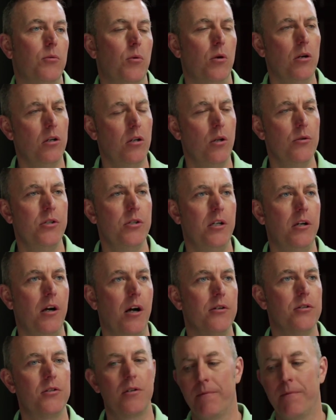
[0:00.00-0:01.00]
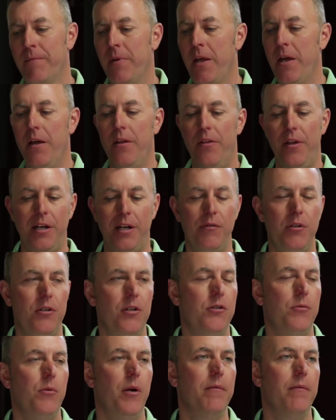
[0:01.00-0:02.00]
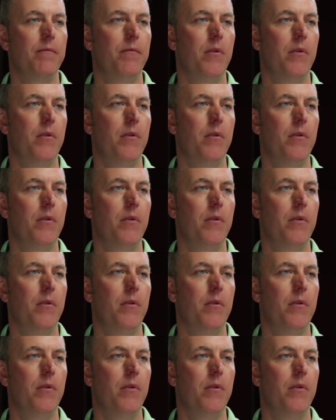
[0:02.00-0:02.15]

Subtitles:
What are closing costs? Think of it this way.